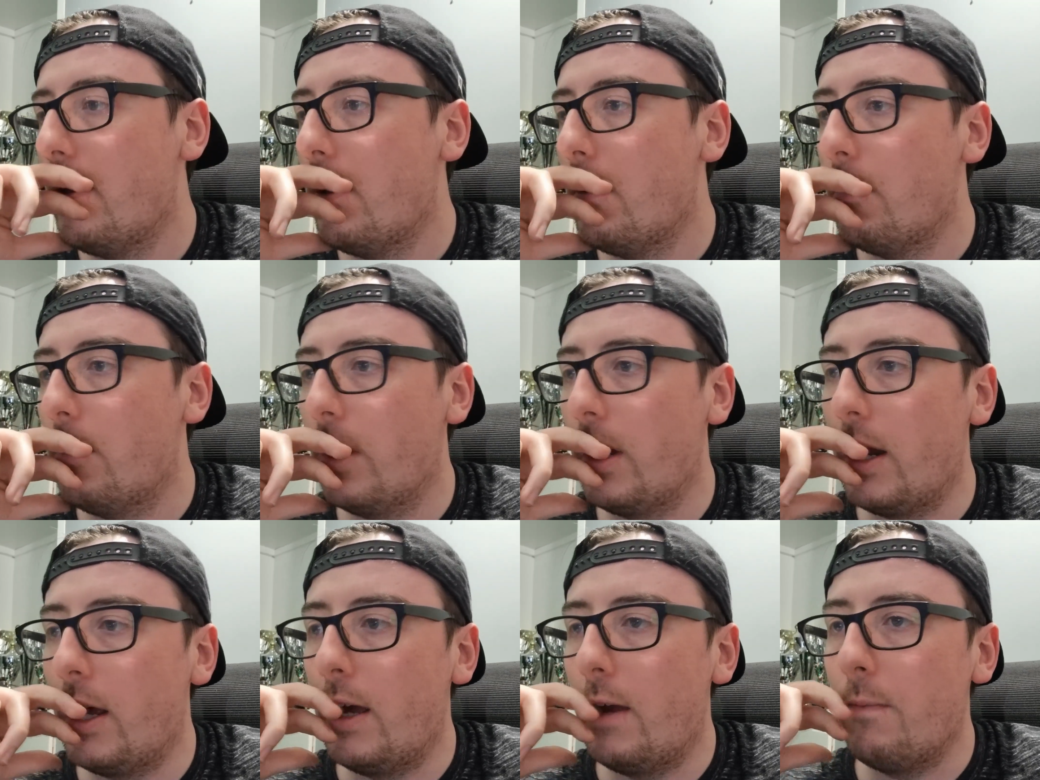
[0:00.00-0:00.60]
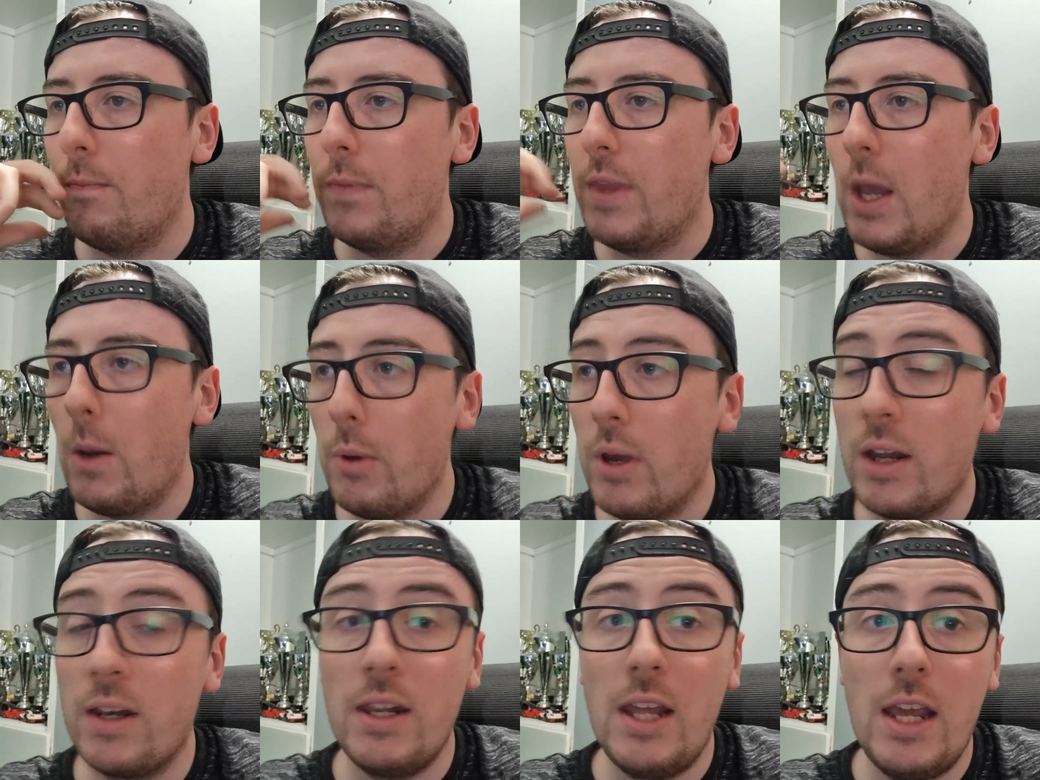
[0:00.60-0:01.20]
But yeah, we
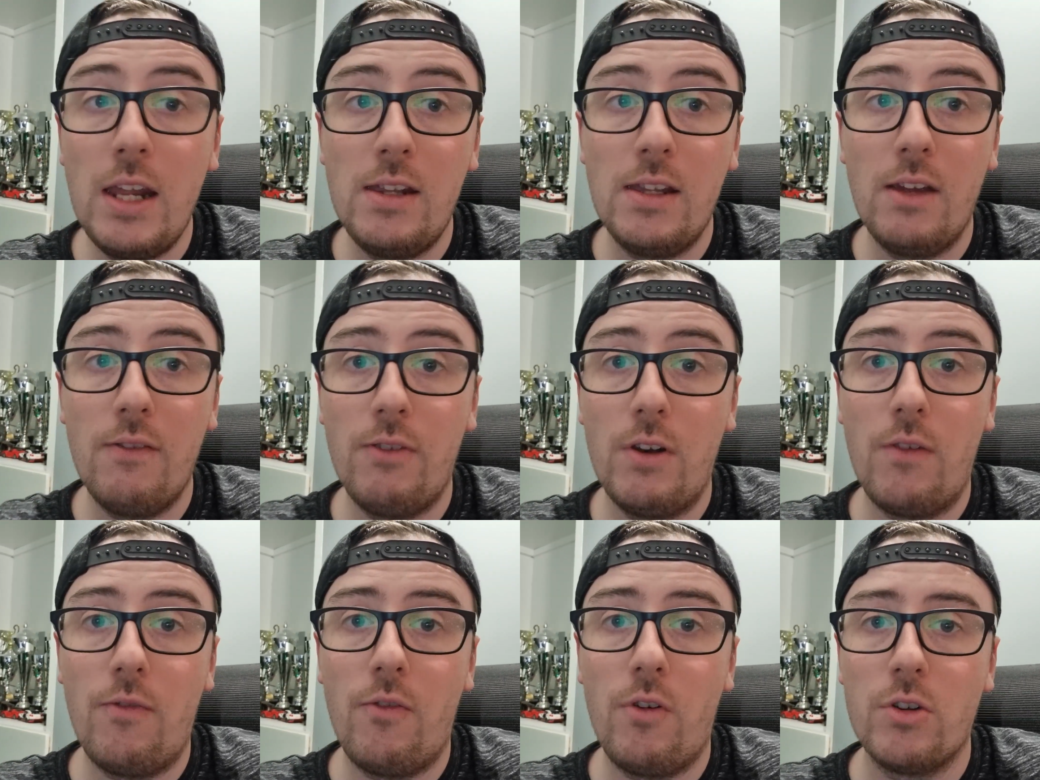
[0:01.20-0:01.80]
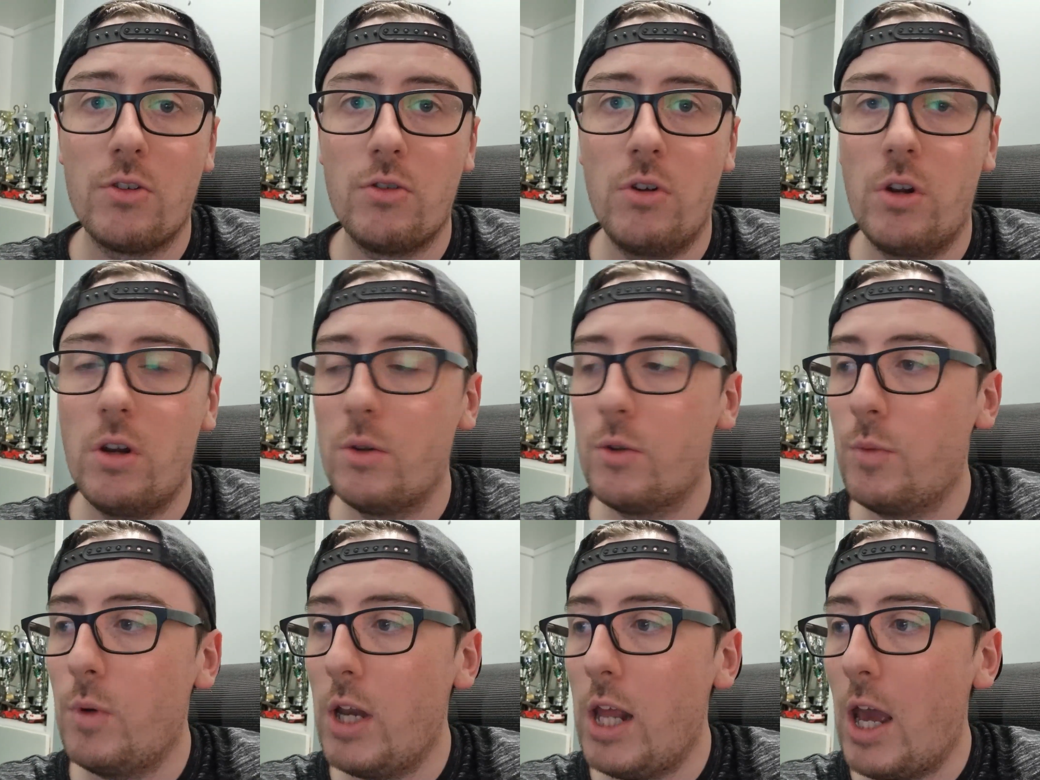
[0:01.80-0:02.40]
got an 89 for that first run. I
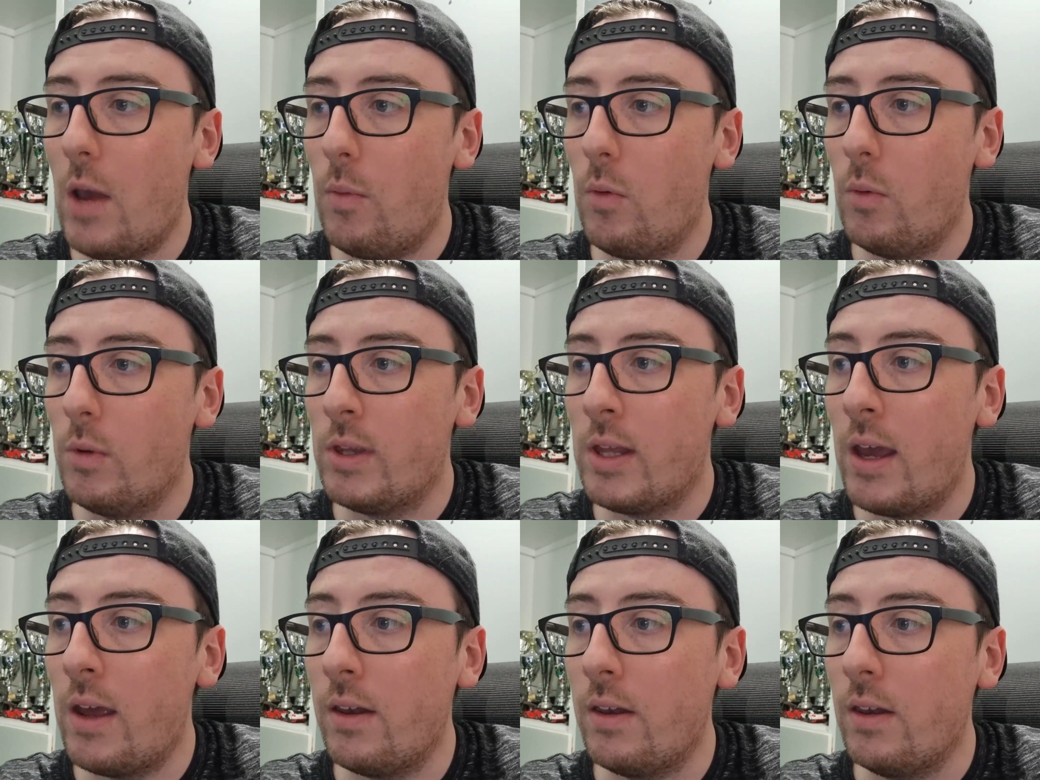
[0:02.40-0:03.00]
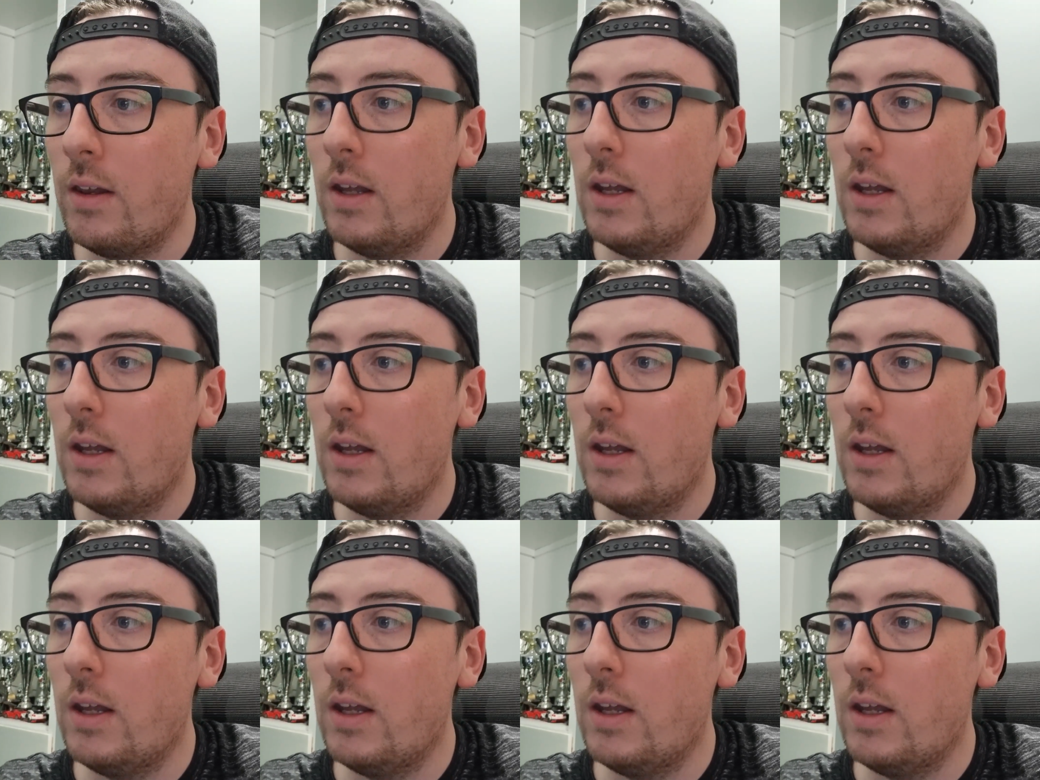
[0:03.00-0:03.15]
was pretty happy with that.